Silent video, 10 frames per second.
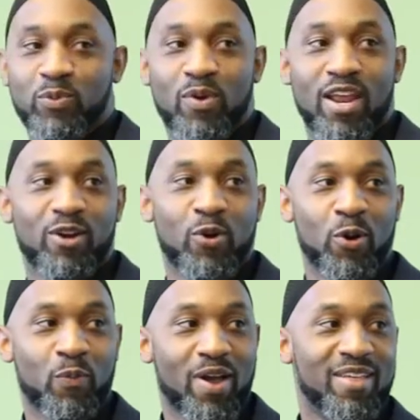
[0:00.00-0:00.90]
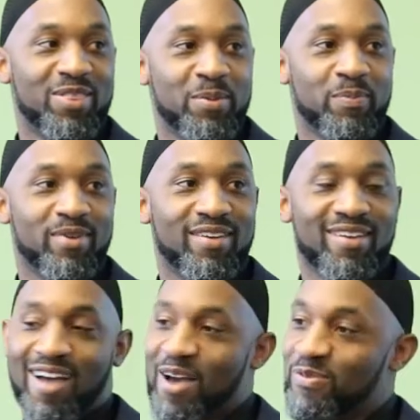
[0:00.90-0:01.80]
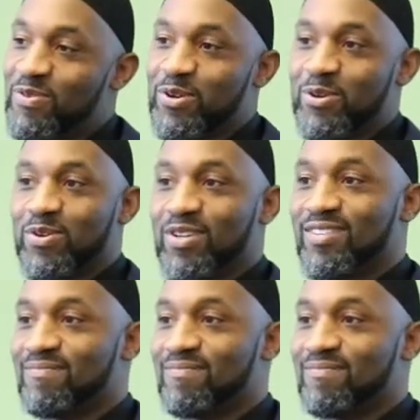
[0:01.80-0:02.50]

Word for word: When I go around them, I feel